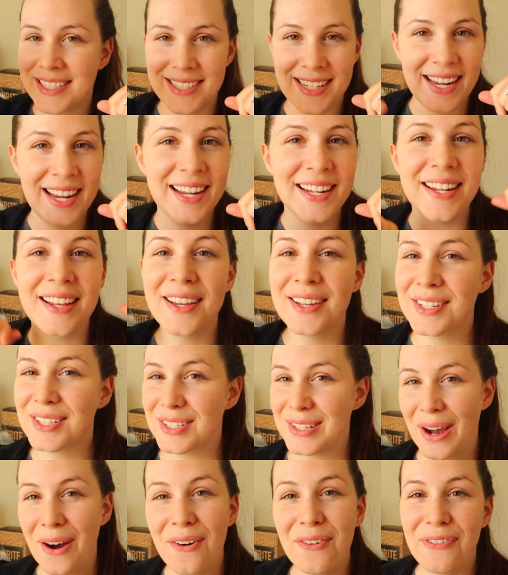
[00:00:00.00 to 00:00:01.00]
scene
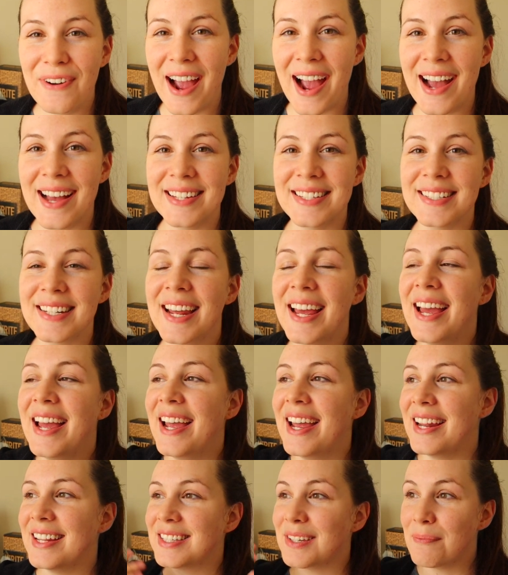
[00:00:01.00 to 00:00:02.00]
so fast.
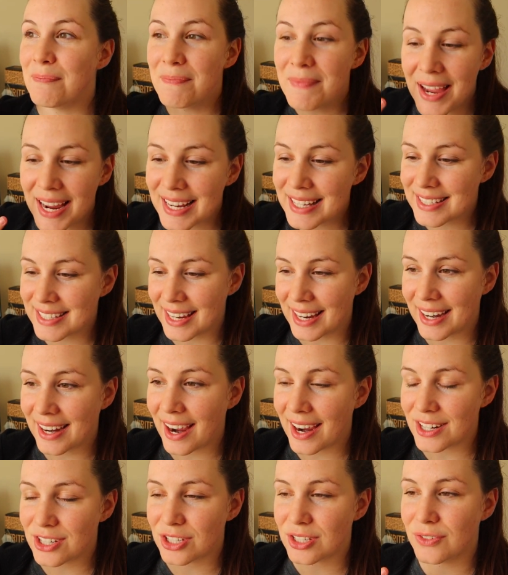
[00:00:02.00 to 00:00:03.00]
It's
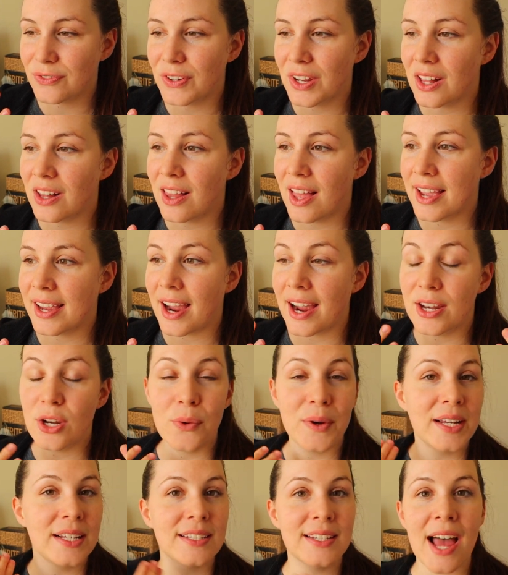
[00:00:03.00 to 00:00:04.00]
amazing. I just feel like I
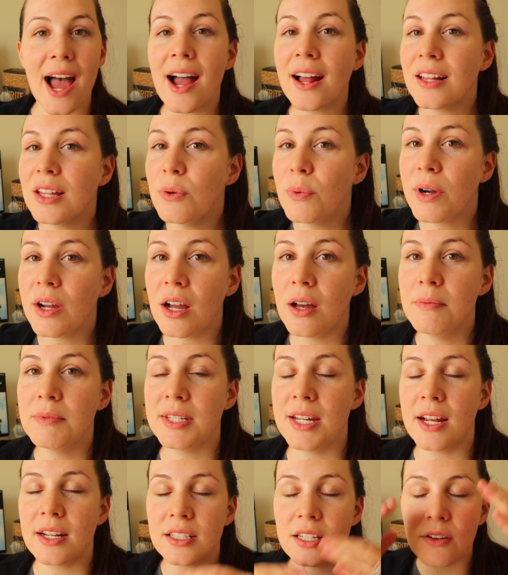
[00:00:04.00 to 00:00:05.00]
know exactly what
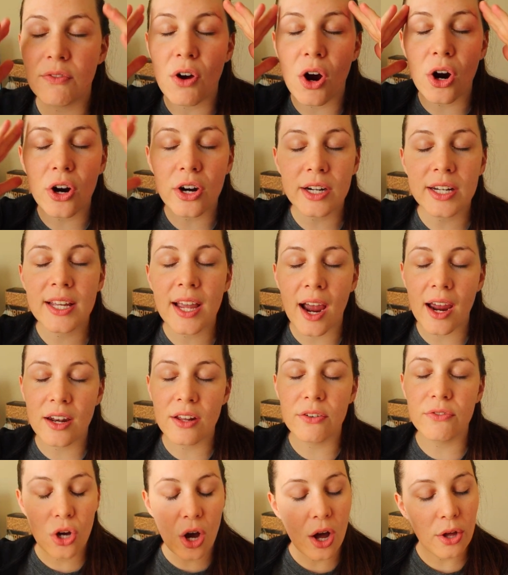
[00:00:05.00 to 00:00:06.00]
comes next. I've already kind
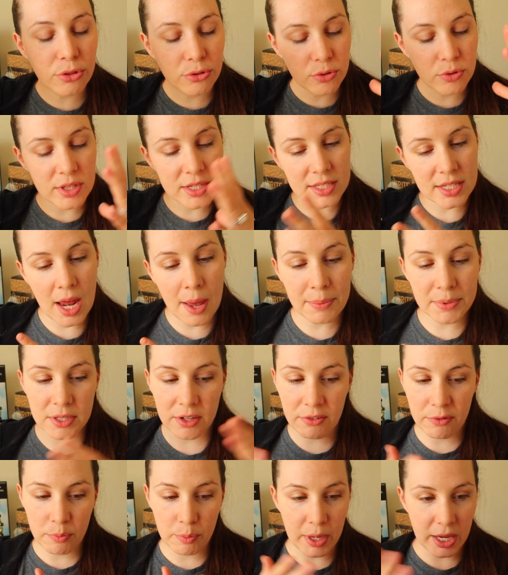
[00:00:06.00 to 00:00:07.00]
of gone through the steps
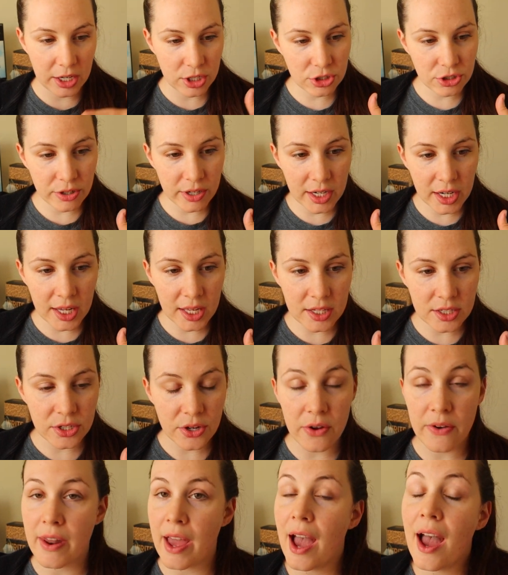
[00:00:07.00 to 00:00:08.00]
of picturing it.
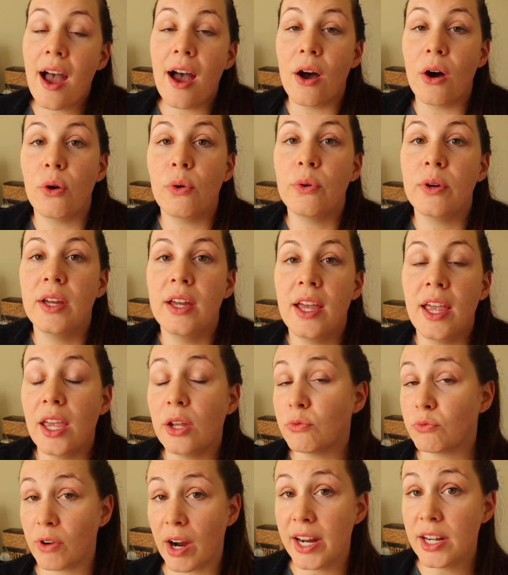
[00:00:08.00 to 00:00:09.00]
So now
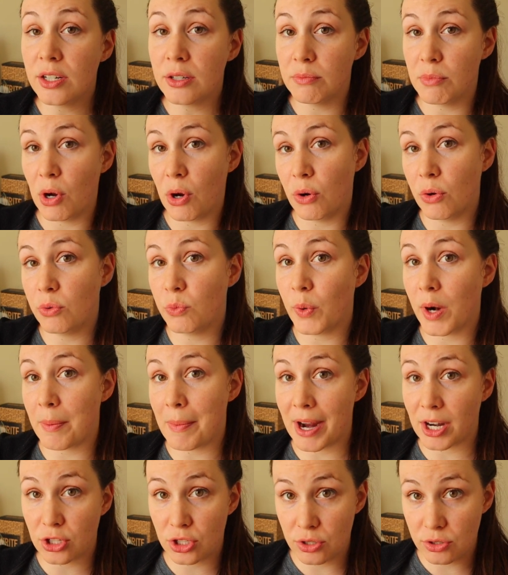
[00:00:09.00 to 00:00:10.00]
in writer mode, when
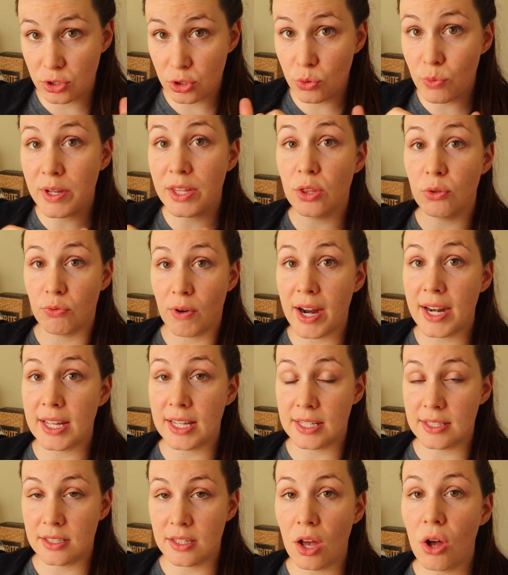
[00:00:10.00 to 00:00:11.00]
I'm actually doing the
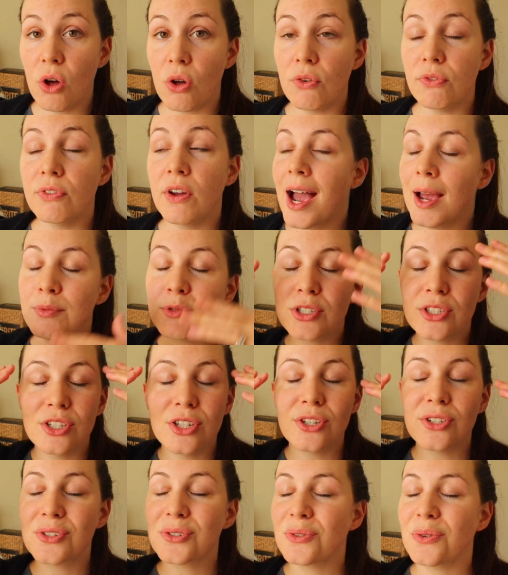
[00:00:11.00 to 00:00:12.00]
writing itself, I'm just
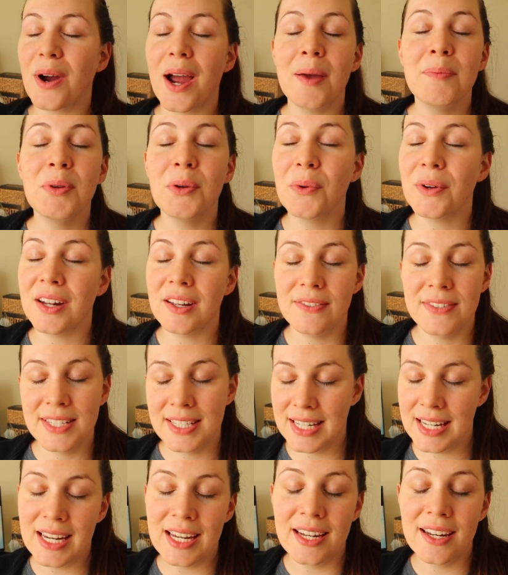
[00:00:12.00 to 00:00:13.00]
describing what I've
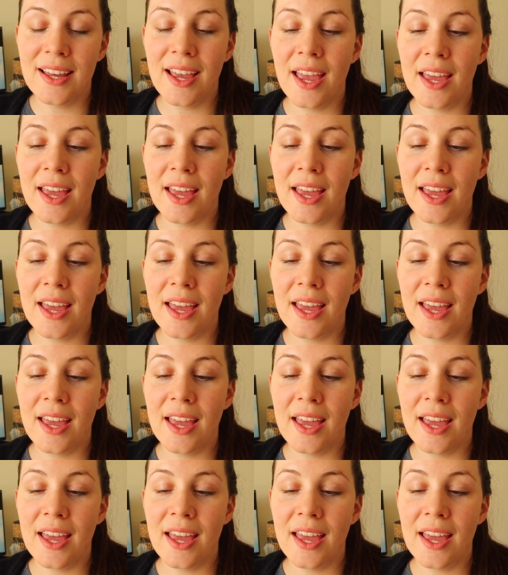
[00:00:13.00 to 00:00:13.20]
seen.